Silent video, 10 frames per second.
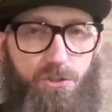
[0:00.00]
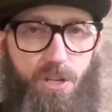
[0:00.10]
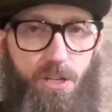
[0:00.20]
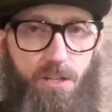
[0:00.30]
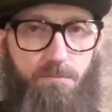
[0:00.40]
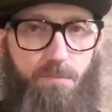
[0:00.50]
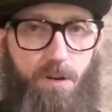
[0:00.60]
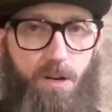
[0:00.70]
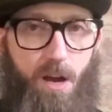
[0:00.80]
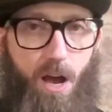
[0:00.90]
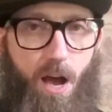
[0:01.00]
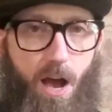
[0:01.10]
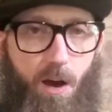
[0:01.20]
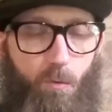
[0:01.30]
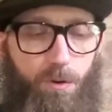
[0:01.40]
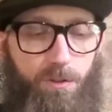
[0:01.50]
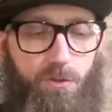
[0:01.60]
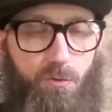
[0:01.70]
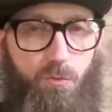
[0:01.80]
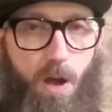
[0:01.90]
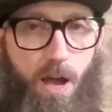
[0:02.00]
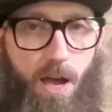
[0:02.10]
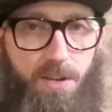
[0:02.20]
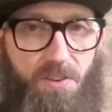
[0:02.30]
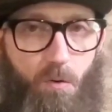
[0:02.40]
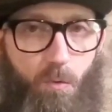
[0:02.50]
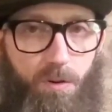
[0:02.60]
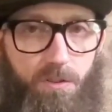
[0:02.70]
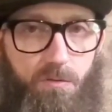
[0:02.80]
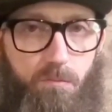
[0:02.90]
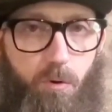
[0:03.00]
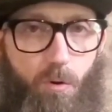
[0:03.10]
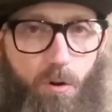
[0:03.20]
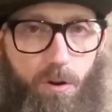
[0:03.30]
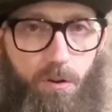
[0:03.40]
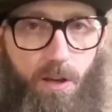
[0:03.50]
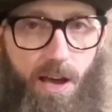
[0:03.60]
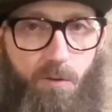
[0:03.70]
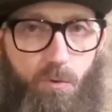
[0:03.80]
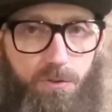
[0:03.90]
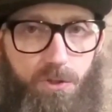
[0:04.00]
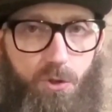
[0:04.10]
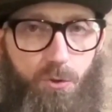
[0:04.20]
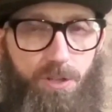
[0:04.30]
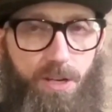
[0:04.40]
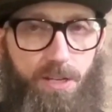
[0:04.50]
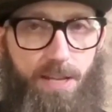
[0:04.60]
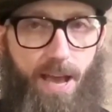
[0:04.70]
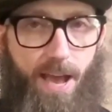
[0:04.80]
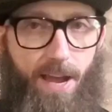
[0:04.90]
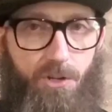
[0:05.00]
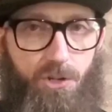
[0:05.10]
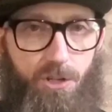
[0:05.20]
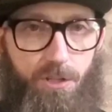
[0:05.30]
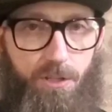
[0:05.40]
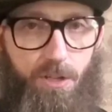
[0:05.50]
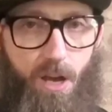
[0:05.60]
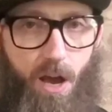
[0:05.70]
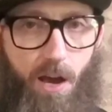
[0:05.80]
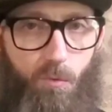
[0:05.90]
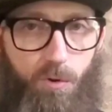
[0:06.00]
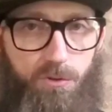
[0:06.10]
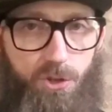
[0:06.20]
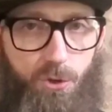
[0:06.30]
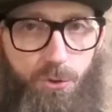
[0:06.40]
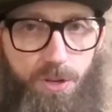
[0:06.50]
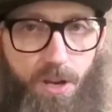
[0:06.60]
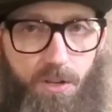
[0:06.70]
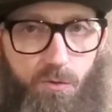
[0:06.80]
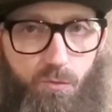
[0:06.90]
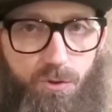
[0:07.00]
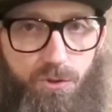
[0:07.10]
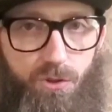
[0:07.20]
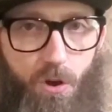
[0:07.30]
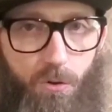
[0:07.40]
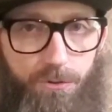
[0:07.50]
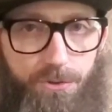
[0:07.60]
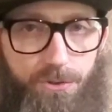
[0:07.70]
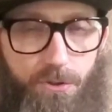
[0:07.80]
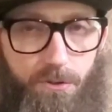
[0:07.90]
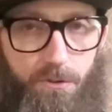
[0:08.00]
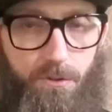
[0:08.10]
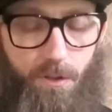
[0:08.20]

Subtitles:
to steam. I want it to rise. I want it to boil. I want to create action. I want to create results.